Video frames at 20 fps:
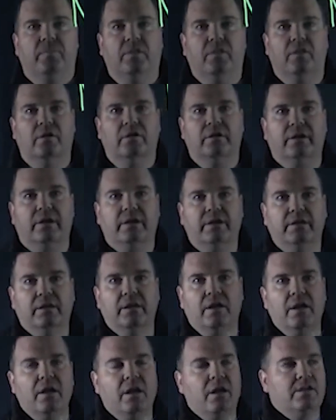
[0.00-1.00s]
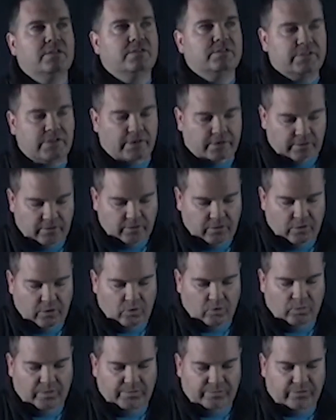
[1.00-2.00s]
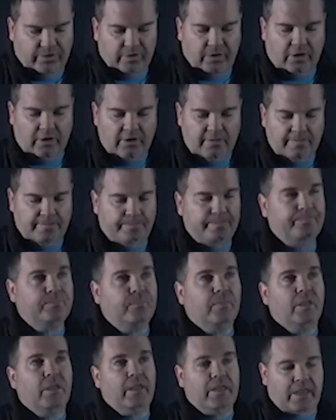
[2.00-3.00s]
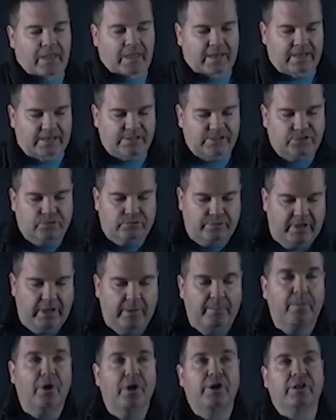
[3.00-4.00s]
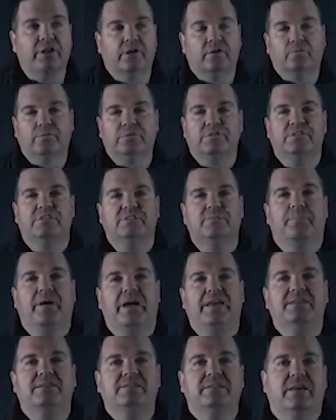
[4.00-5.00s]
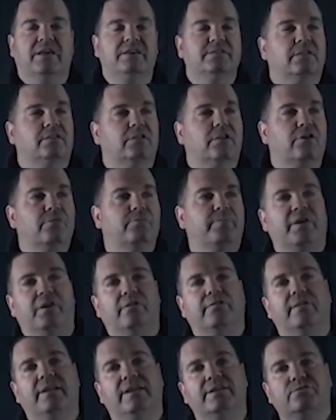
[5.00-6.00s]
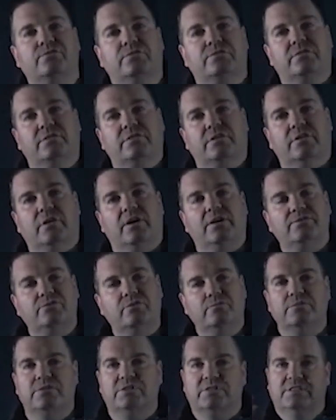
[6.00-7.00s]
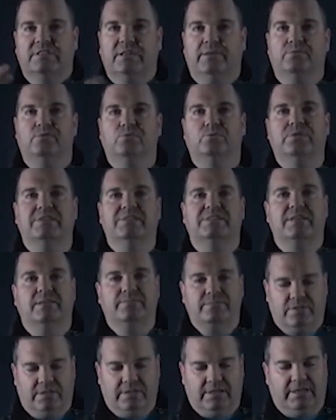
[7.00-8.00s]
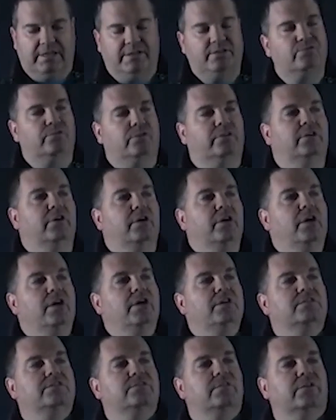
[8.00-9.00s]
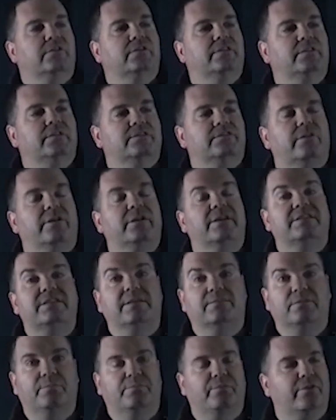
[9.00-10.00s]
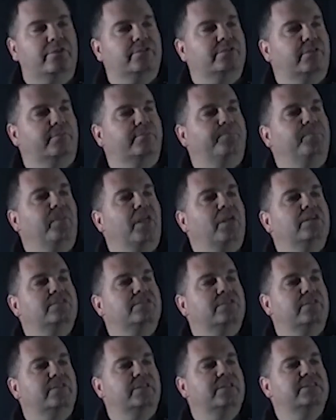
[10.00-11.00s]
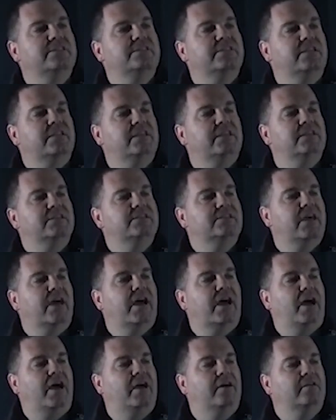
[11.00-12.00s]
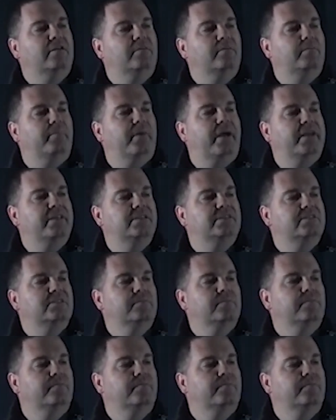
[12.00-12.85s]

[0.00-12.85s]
okay? So we've got NH3, ammonia, which is a base. It has a lone pair of electrons on the nitrogen, which is able to accept an electron. So accept a proton. So this is our base,